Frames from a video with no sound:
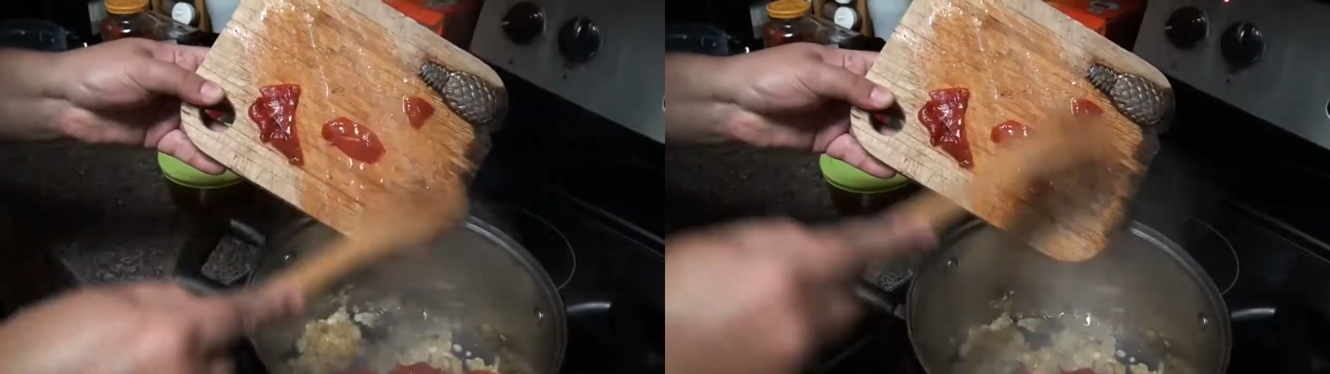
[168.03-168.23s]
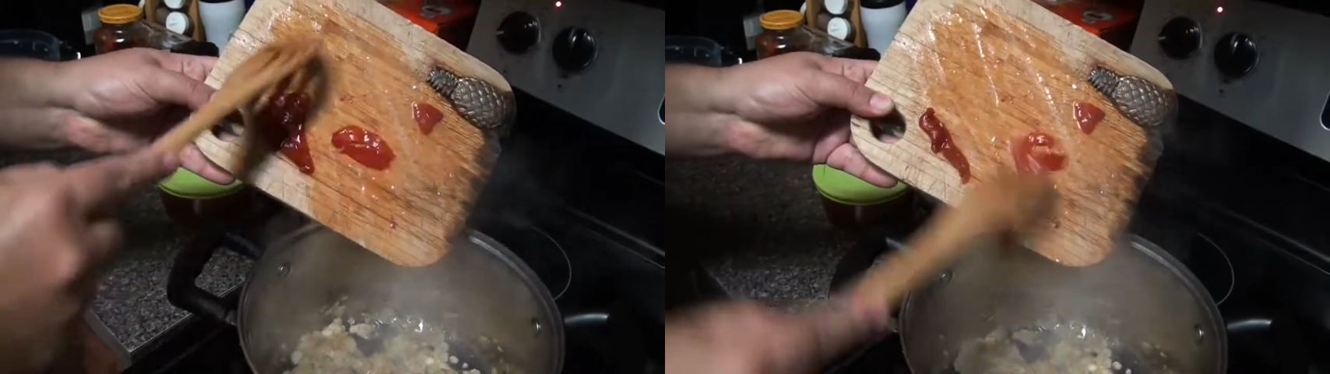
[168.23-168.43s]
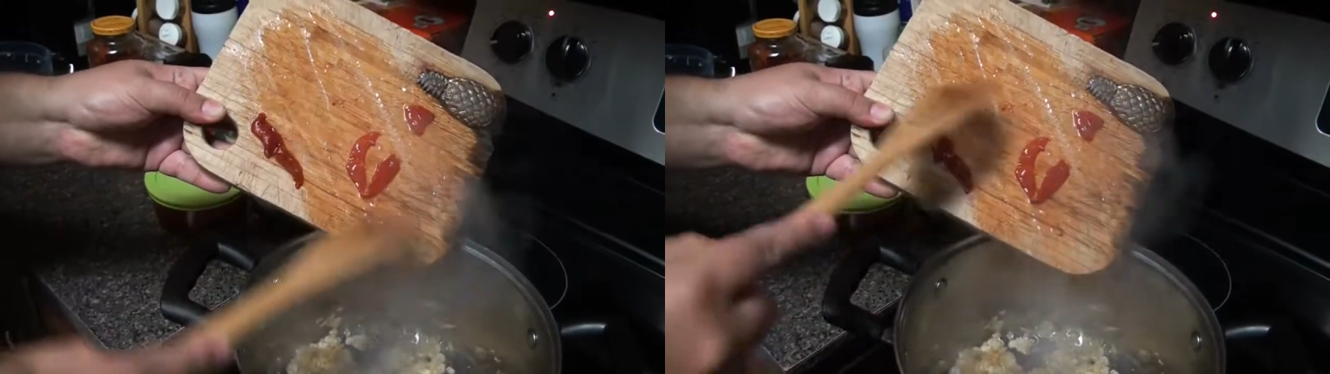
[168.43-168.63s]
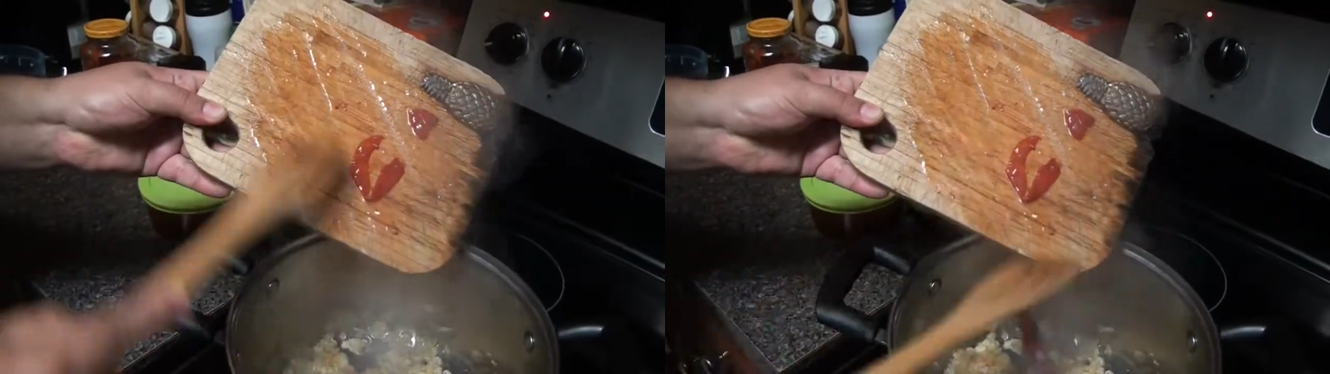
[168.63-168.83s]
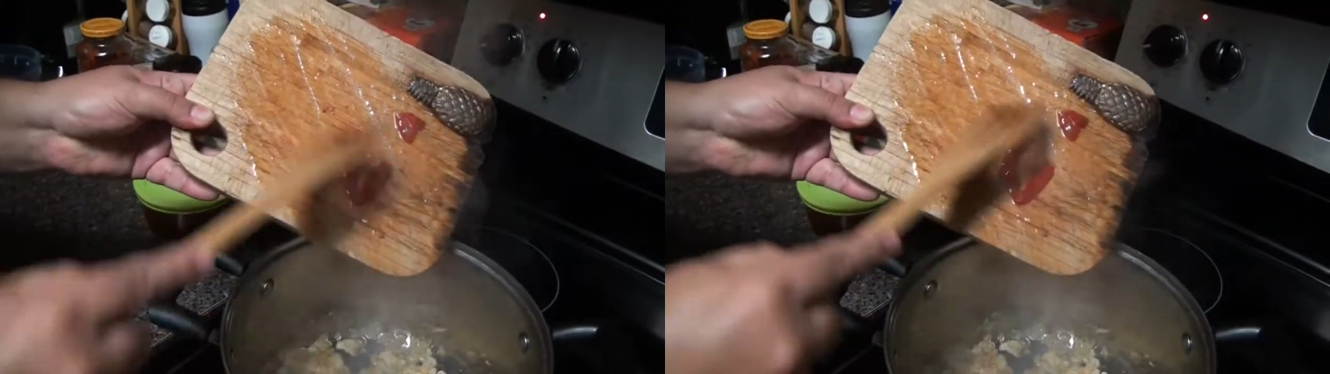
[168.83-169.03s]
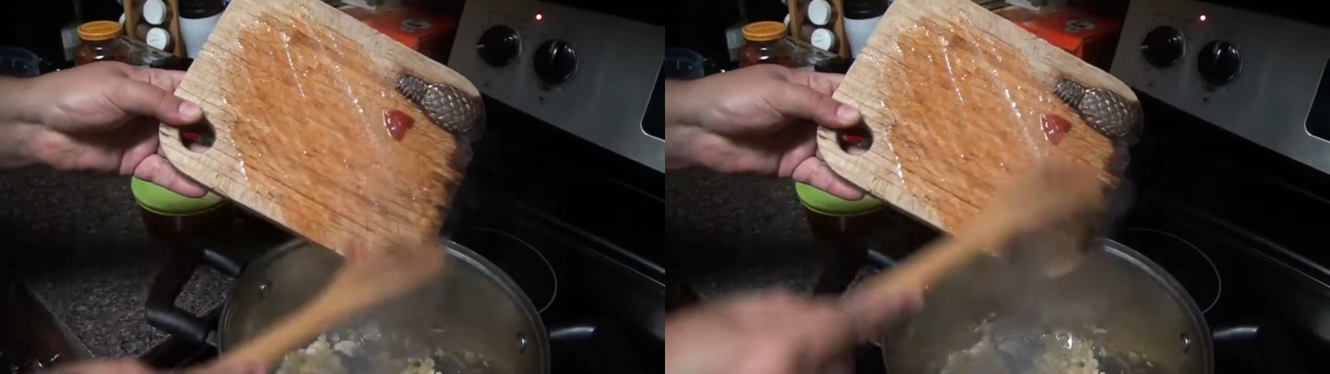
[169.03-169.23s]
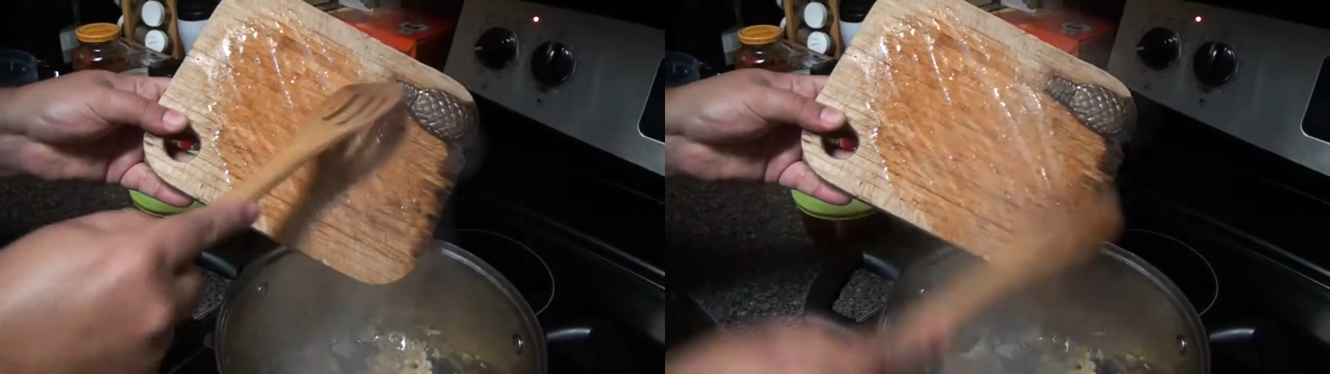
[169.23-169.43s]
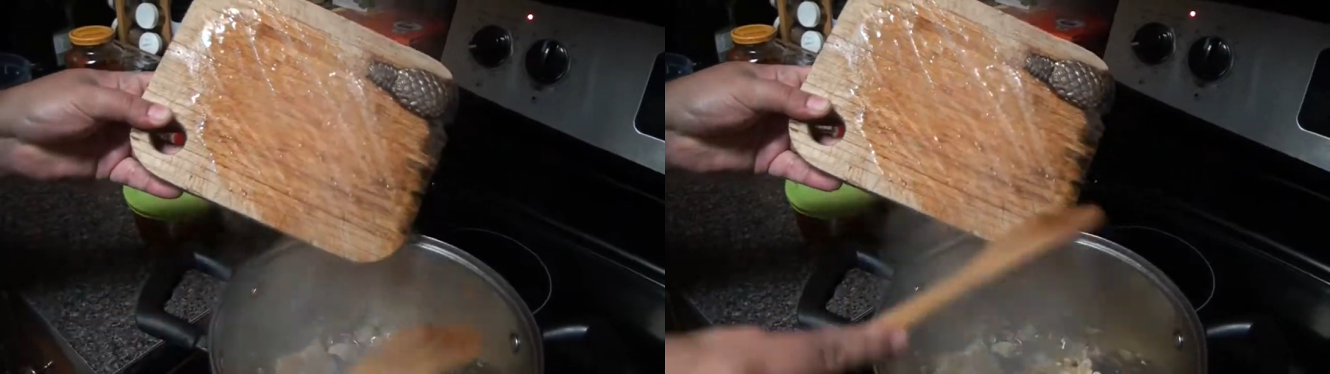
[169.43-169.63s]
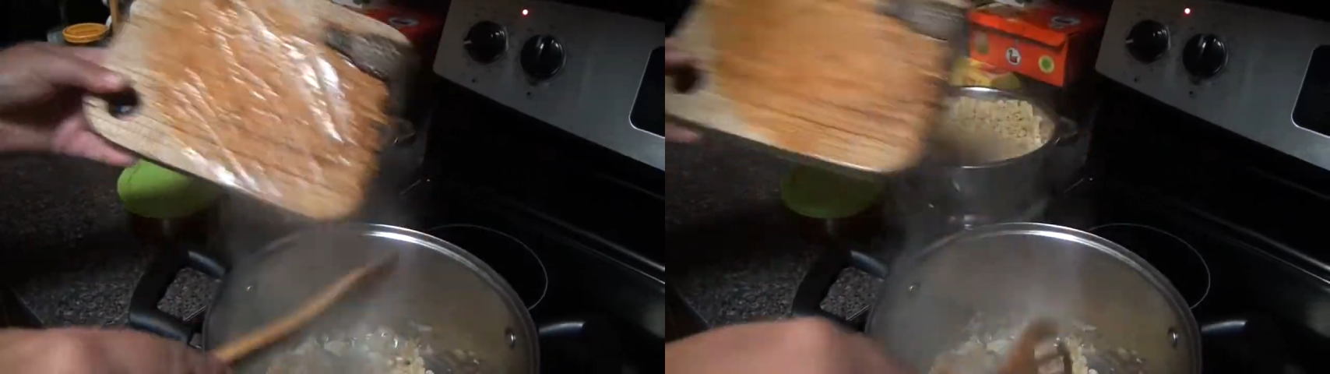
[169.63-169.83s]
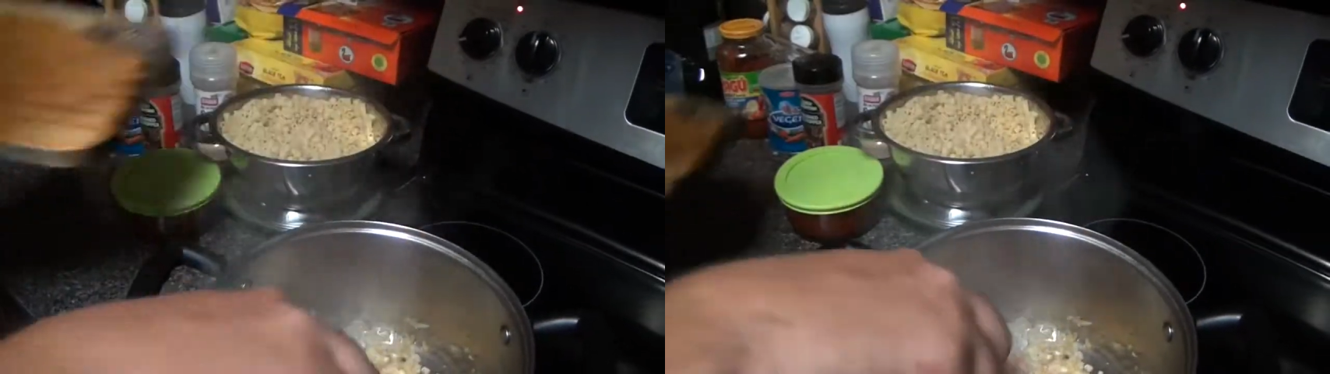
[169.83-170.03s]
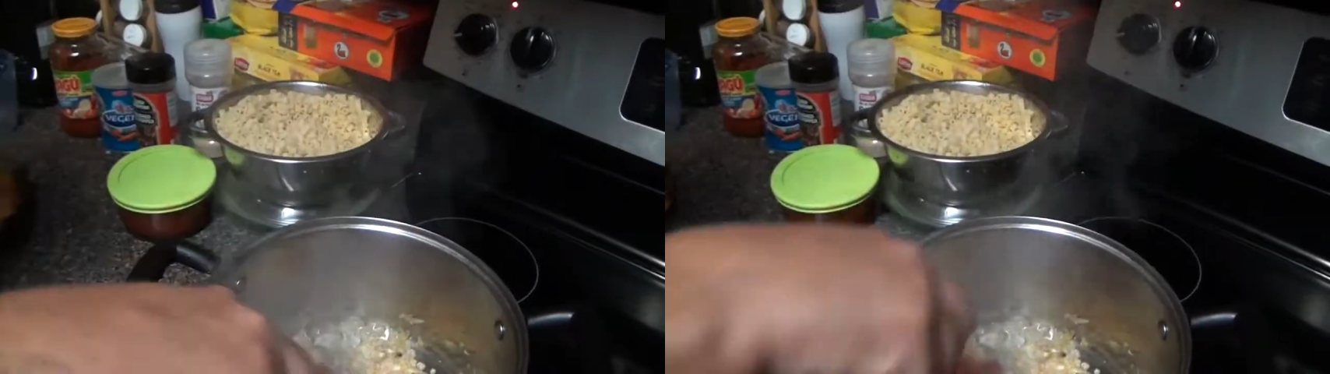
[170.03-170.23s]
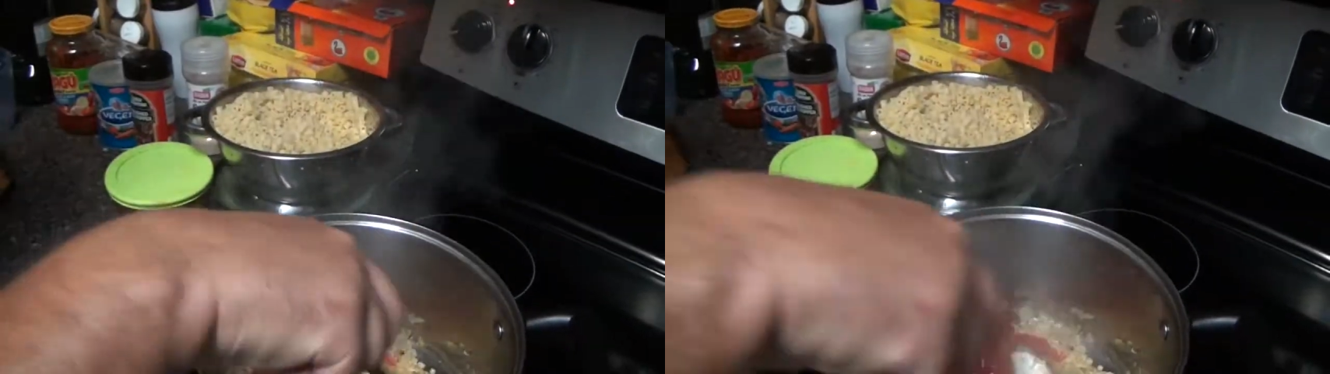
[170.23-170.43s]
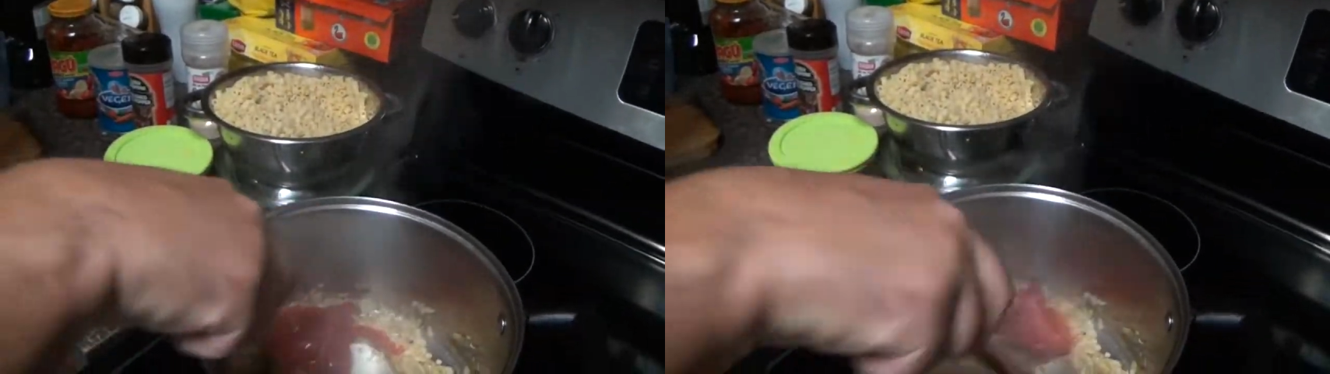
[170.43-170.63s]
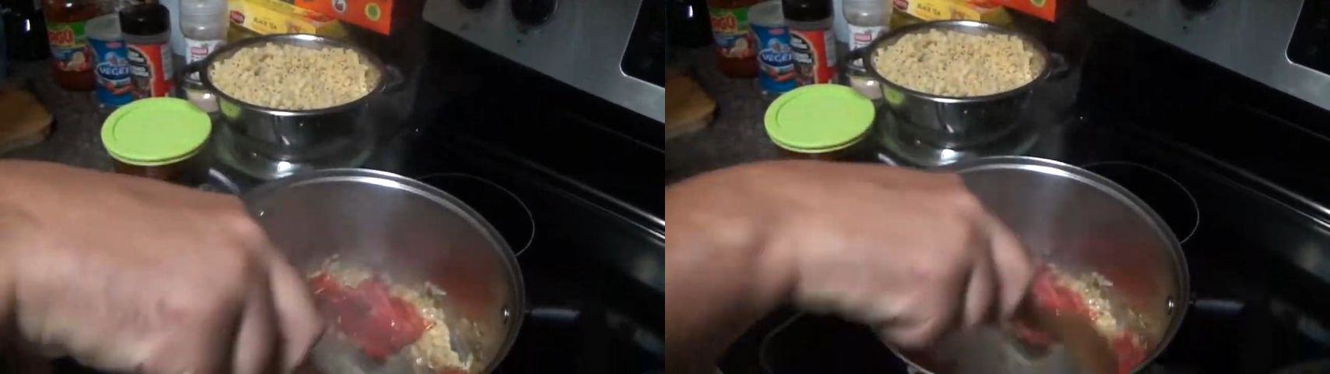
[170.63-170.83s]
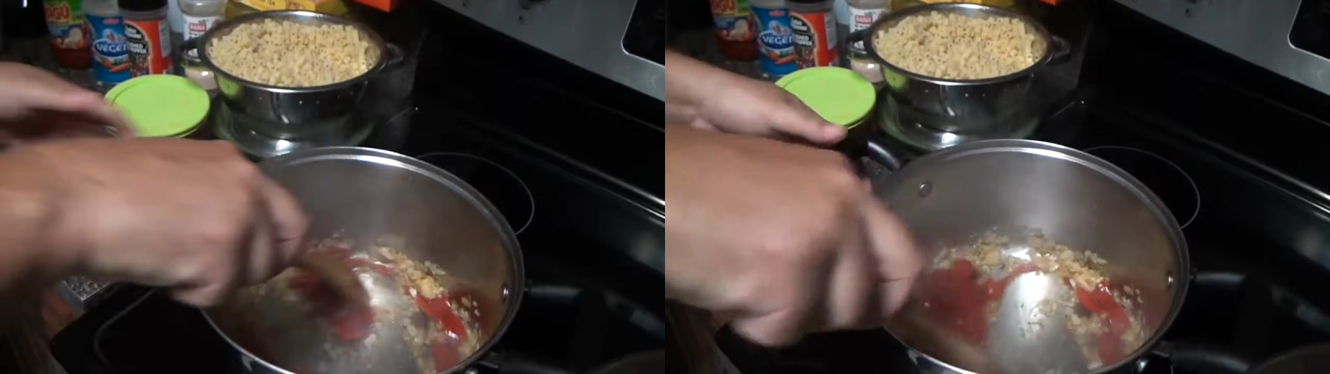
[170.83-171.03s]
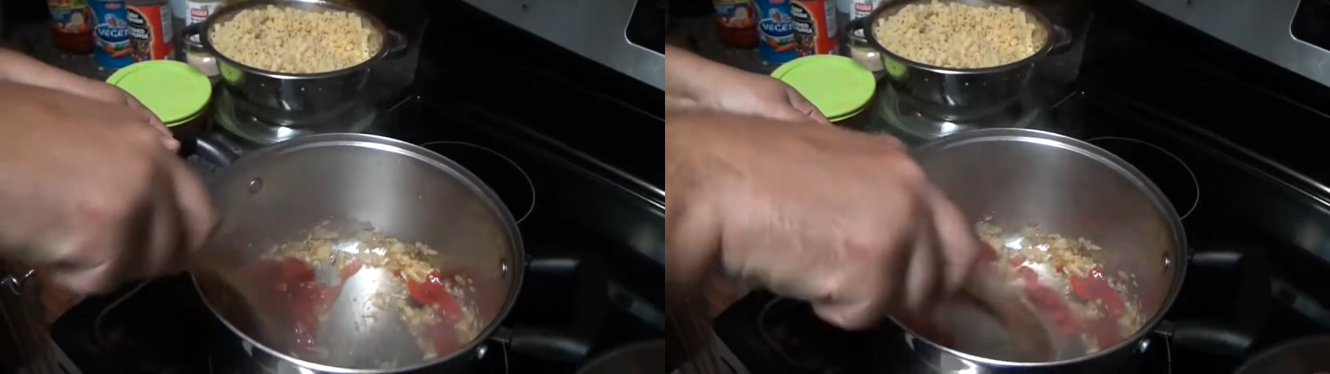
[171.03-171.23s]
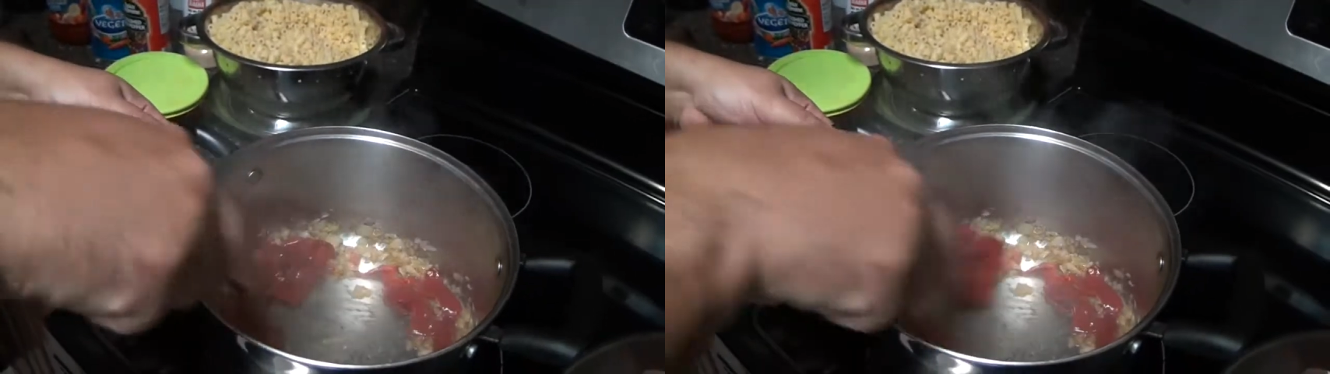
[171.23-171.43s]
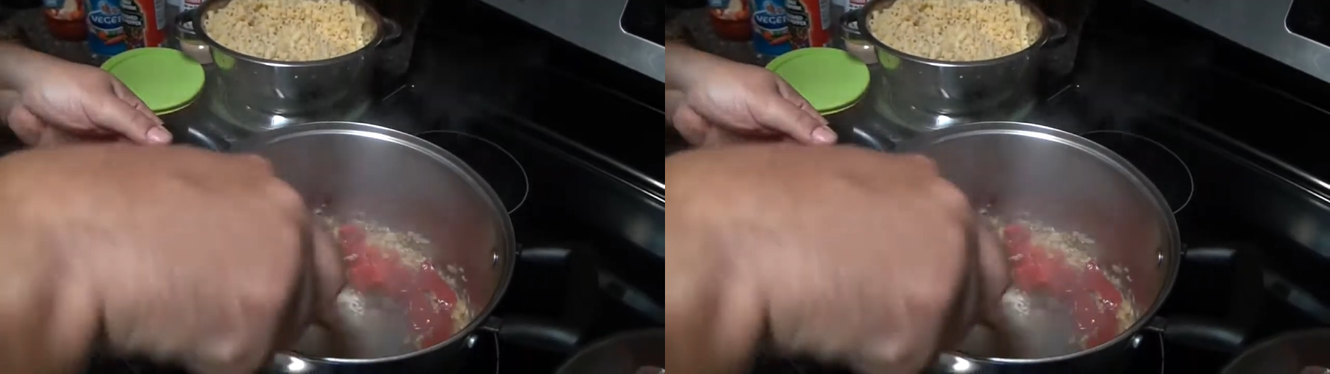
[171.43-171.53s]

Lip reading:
No face is visible, so there are no lips to read.